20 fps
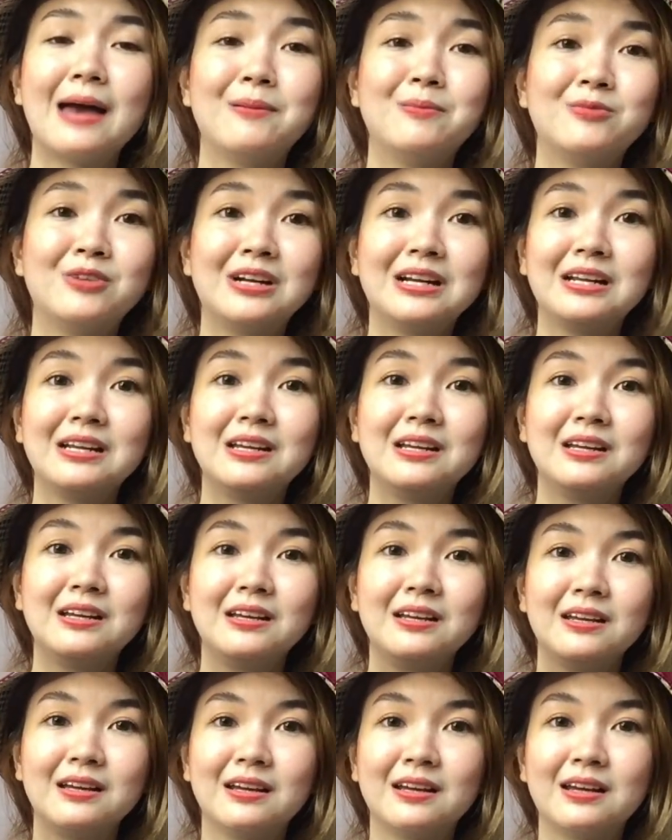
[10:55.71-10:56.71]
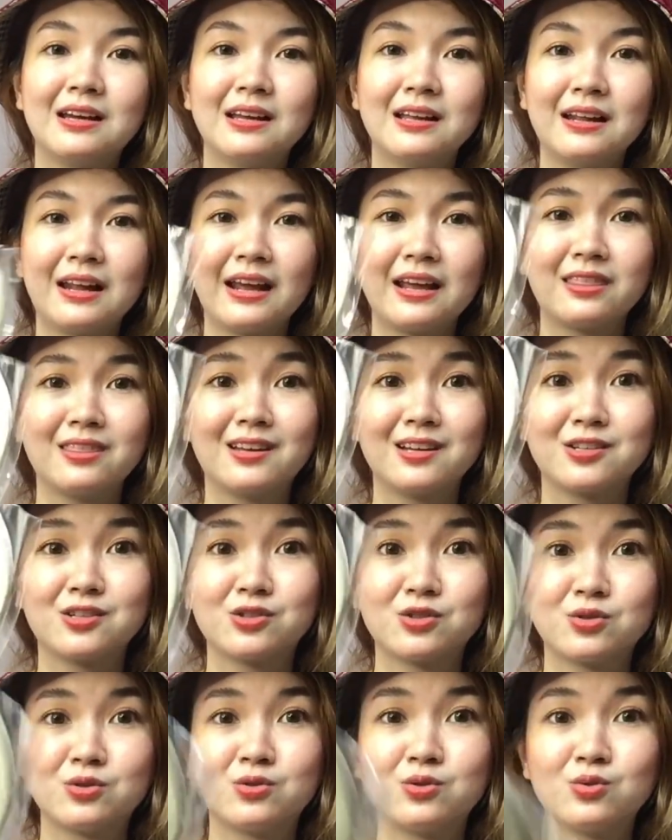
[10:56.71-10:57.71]
I'm really like the
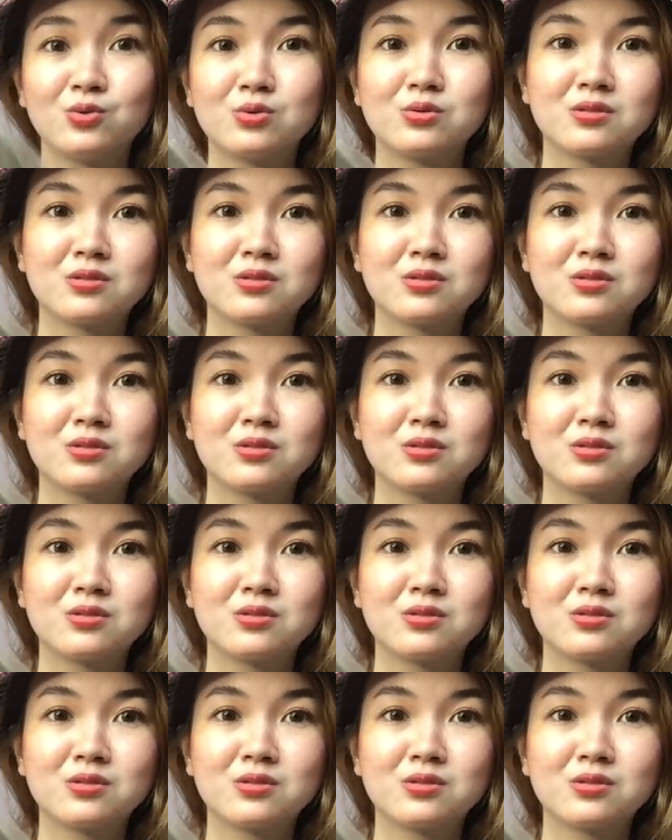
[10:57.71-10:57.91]
shoe